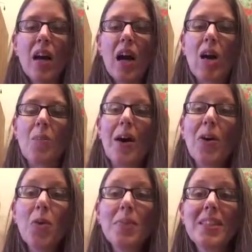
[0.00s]
I
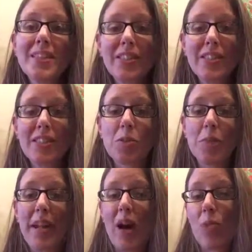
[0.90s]
hope this series has
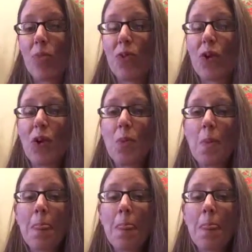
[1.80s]
been helpful